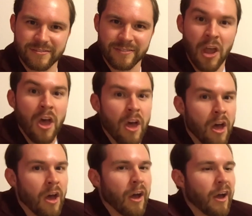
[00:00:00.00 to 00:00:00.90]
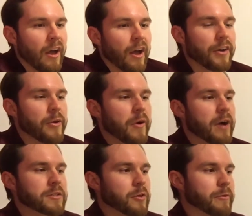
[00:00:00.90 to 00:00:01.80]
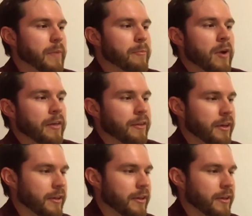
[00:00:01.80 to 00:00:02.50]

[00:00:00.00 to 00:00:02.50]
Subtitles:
I don't know why I was holding my breath.